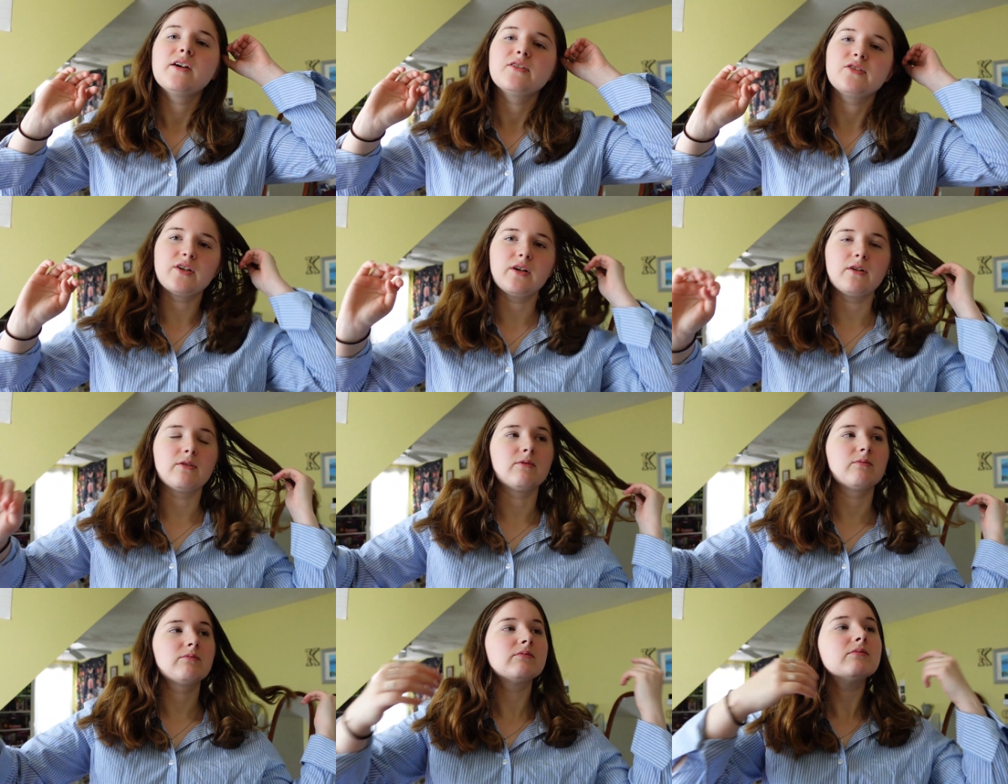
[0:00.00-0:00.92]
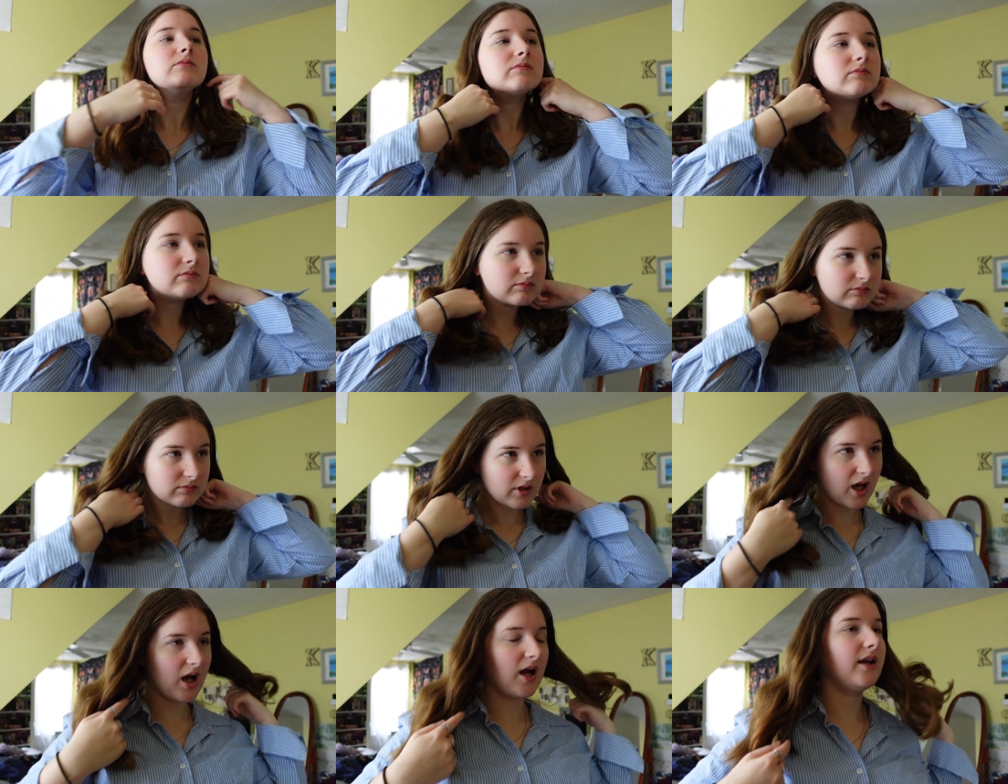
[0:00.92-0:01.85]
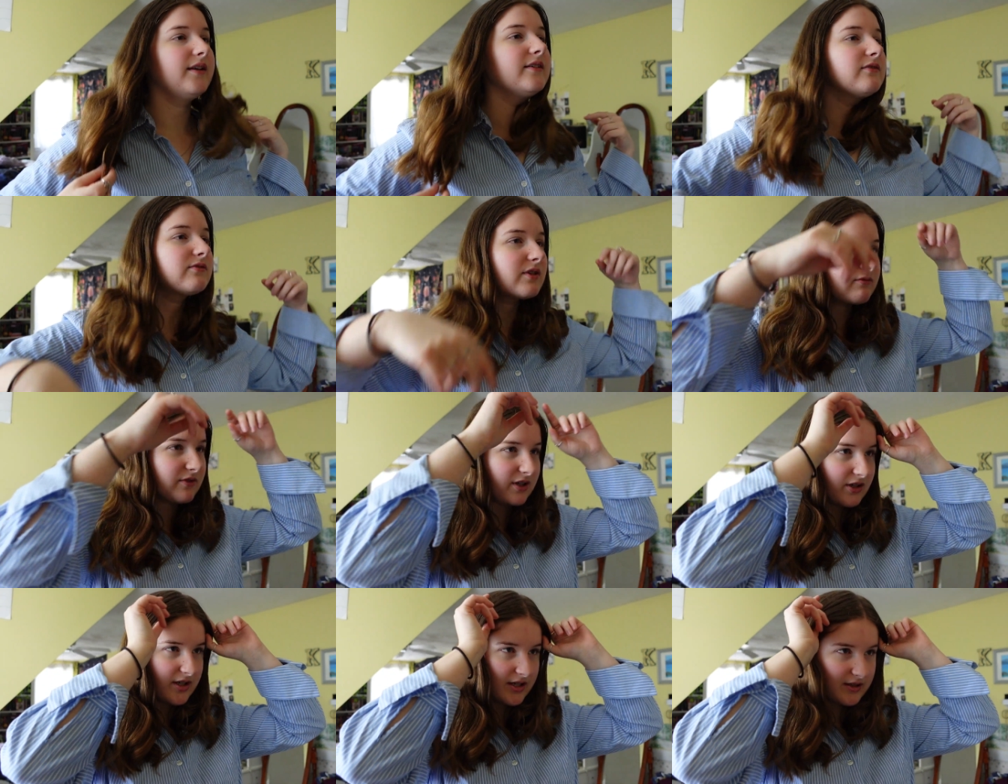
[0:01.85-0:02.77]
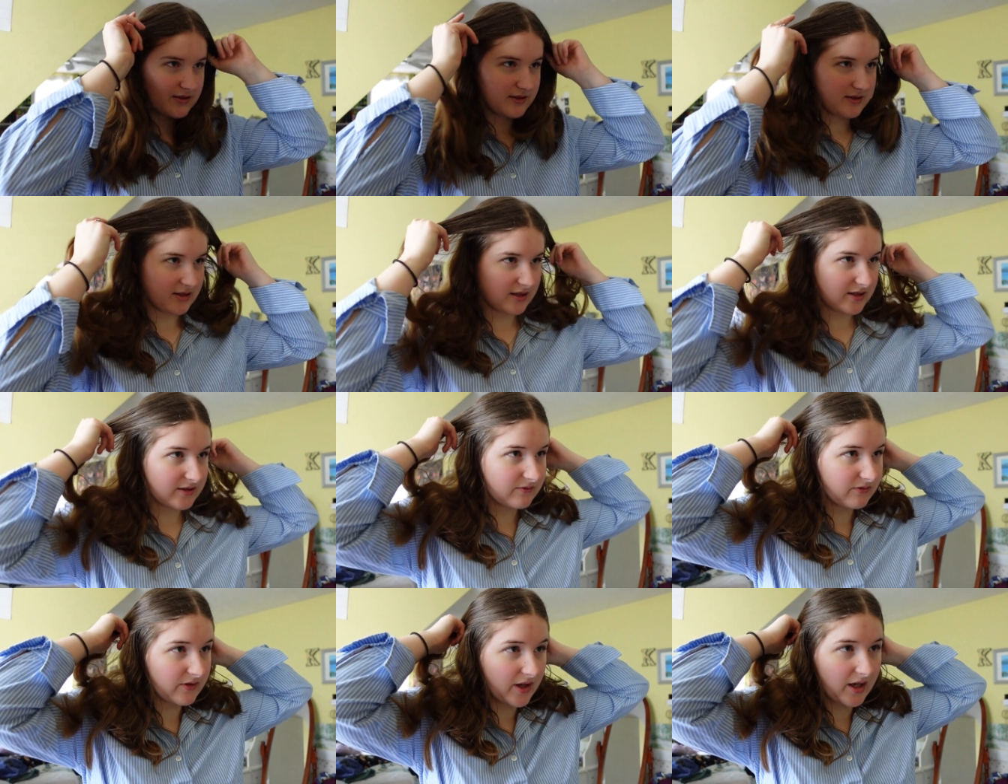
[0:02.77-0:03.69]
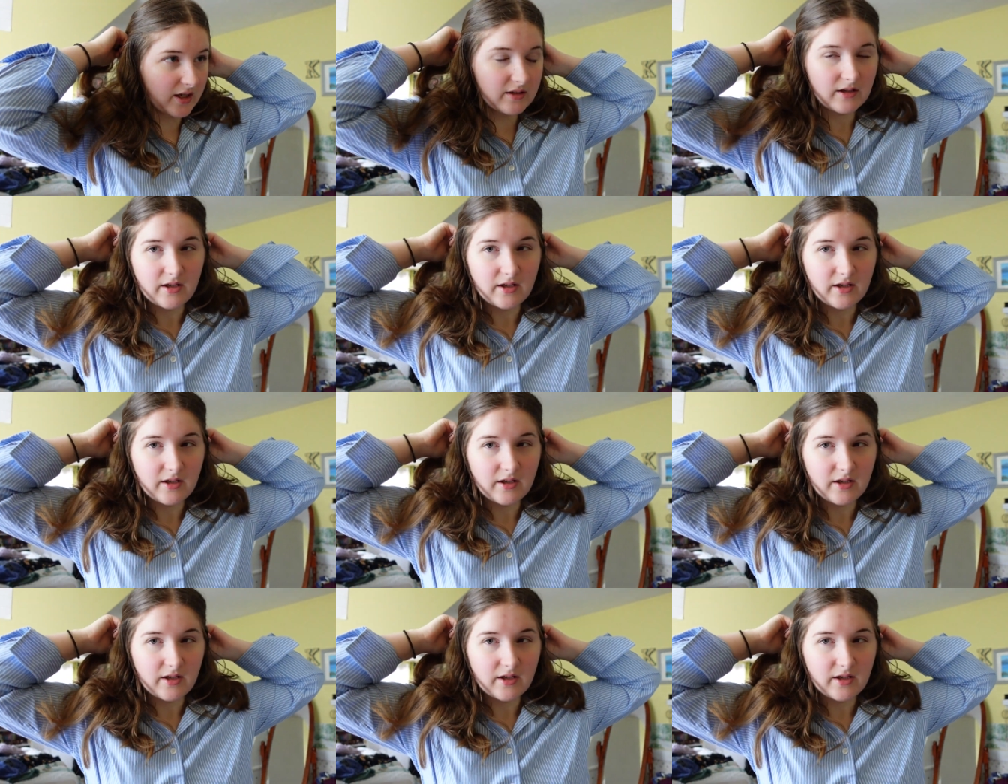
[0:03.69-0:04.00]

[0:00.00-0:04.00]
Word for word: So, kind of very excited for that.